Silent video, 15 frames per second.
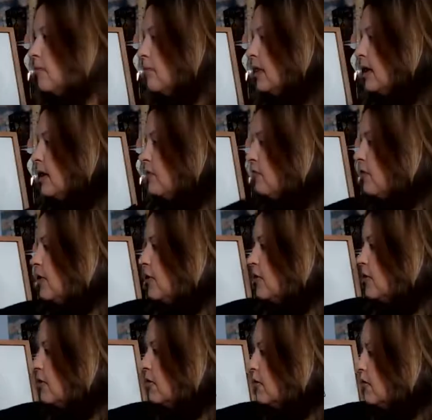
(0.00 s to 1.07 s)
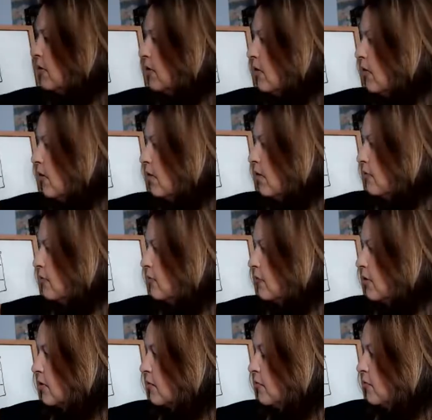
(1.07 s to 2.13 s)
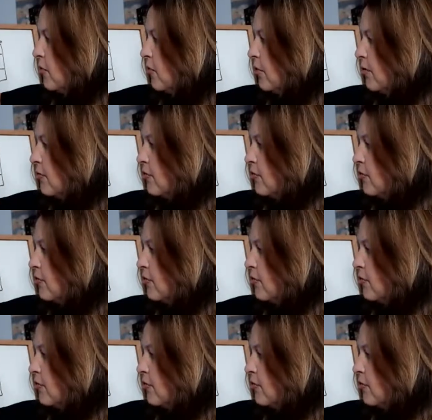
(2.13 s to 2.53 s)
middle finger on string 4,